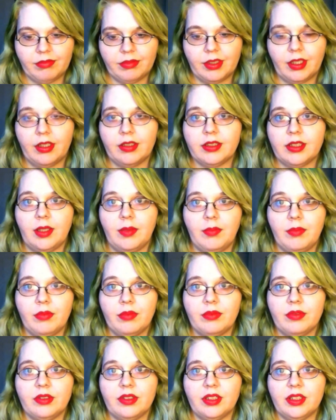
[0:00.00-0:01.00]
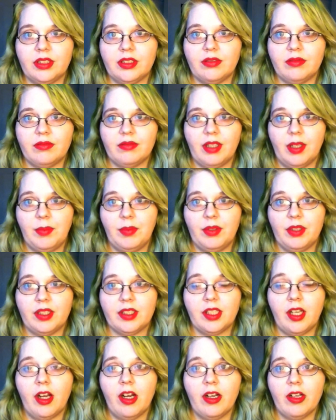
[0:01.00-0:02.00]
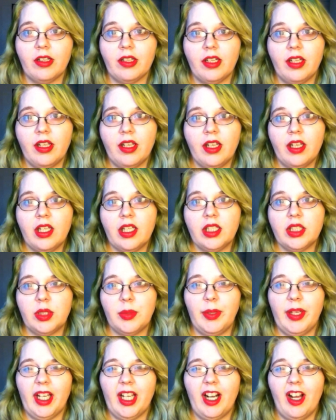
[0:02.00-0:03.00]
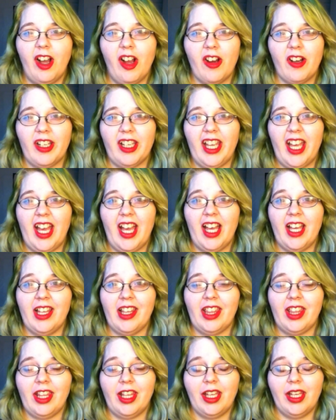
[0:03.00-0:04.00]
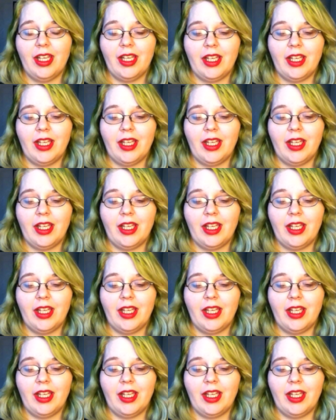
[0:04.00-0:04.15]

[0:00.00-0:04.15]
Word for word: saw something was up with his heart, so he got a heart cath.